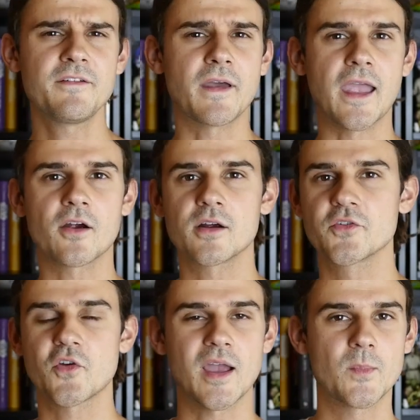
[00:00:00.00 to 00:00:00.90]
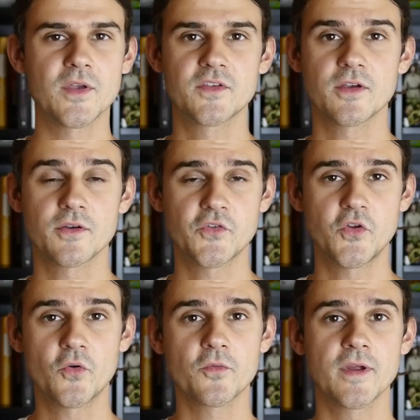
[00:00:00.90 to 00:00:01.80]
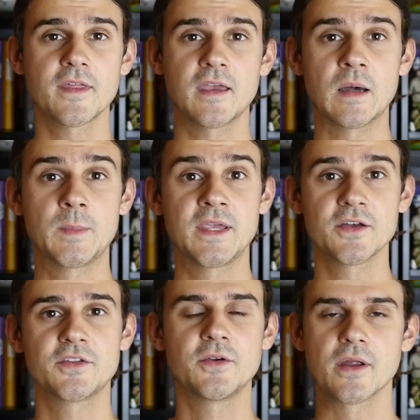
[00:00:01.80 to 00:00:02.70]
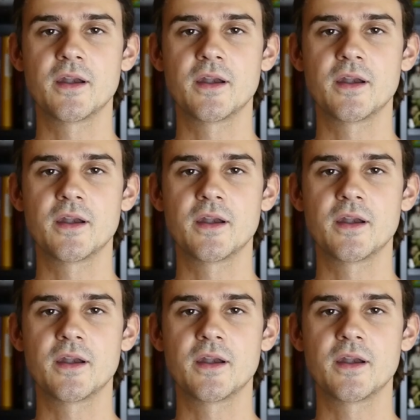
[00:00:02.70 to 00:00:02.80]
If eras or epic series don't really appeal to you,